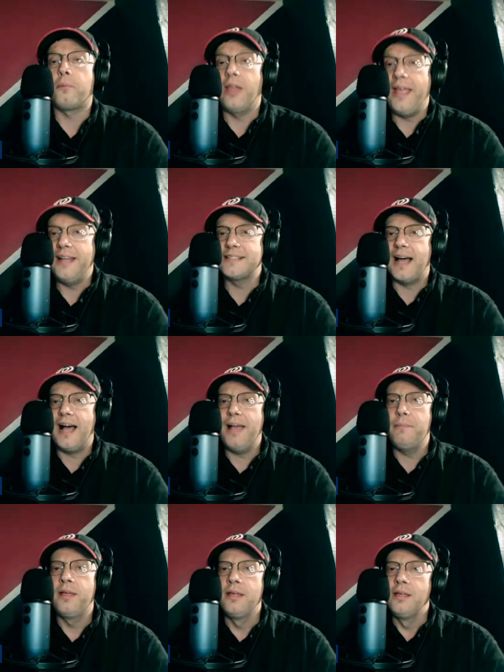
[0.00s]
playing
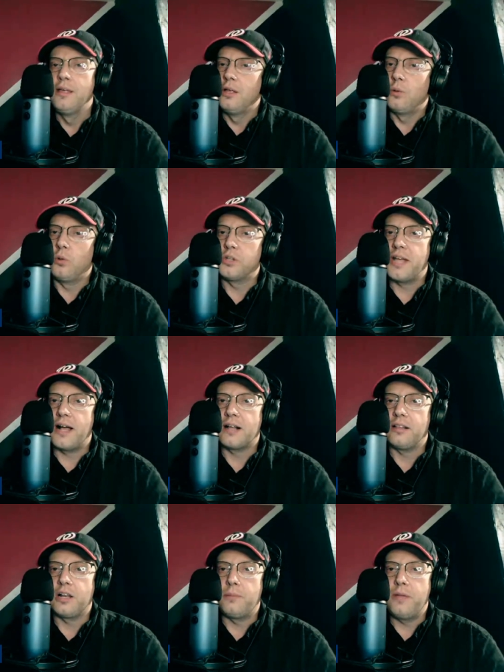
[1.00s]
time? We'll
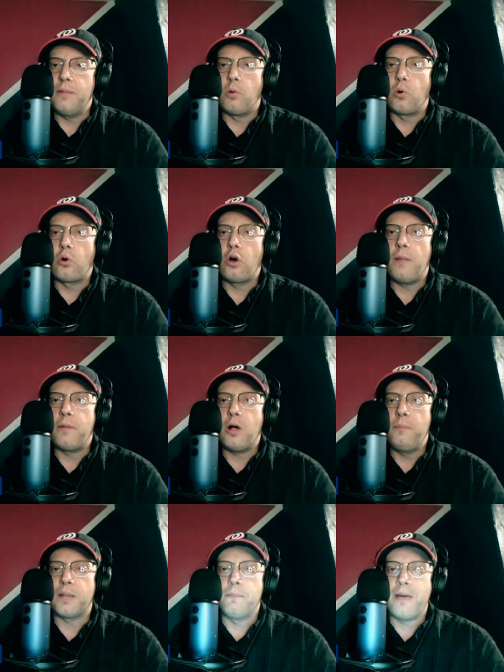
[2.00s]
talk a little bit more
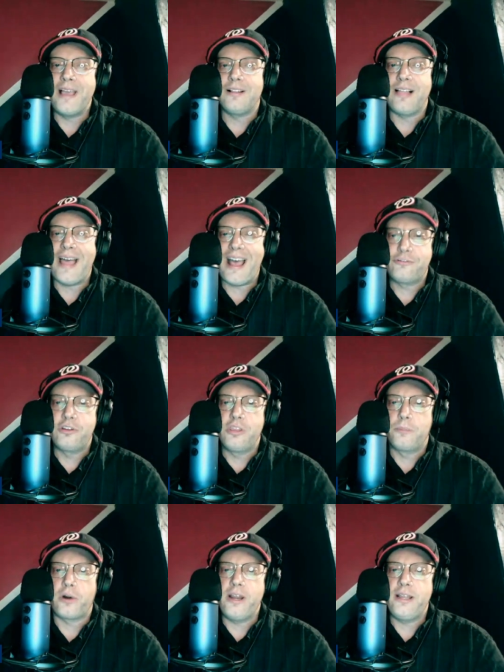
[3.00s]
about McMichael after
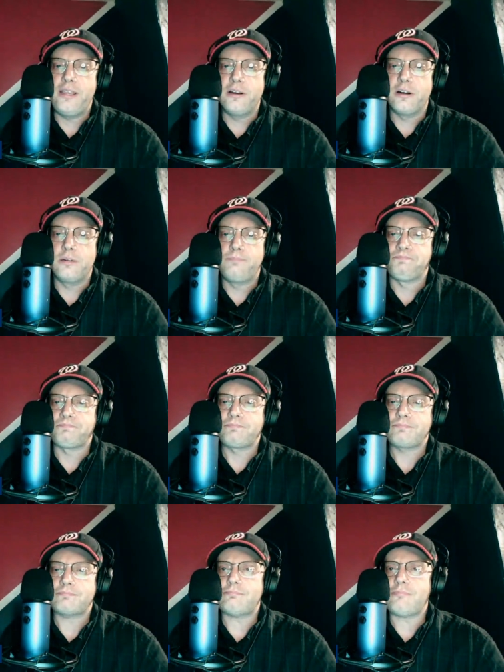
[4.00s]
the break here.
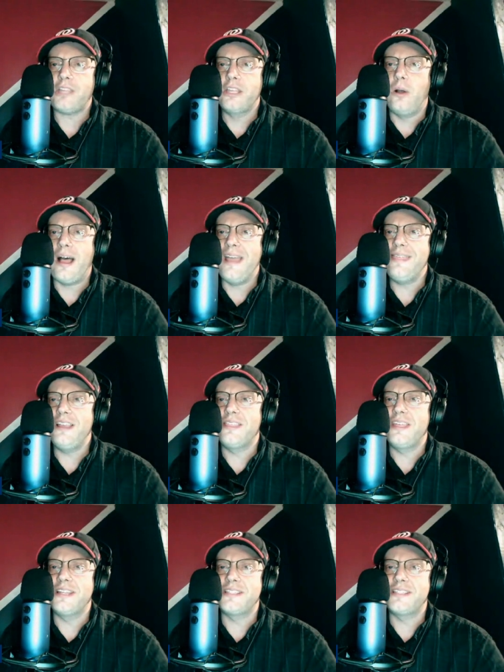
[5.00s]
You know, I think
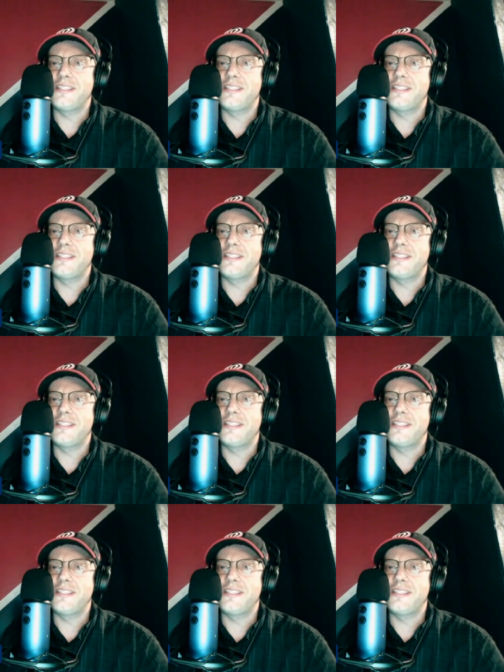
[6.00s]
that he has
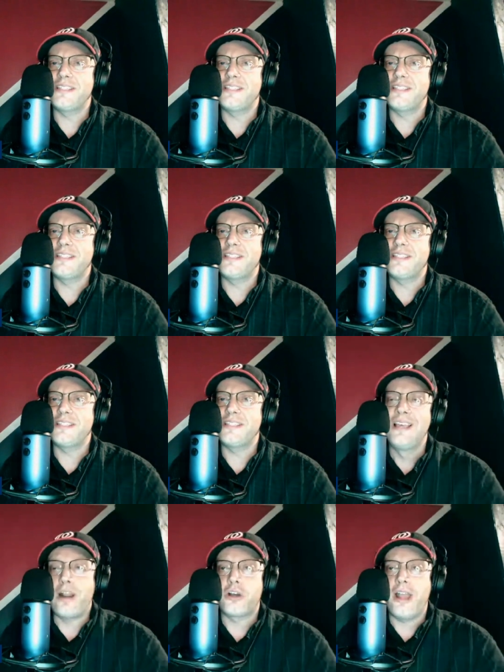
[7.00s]
a bright future
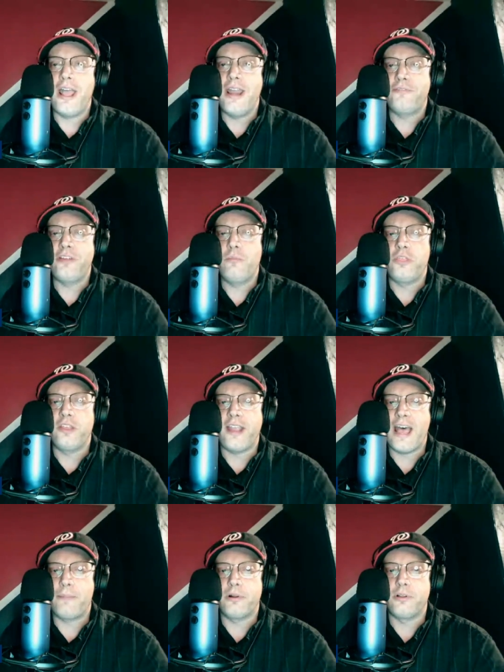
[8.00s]
ahead of him with the
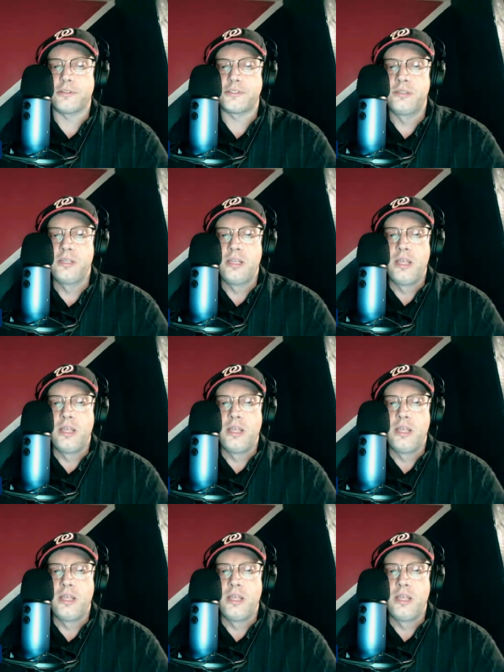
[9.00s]
Capitals.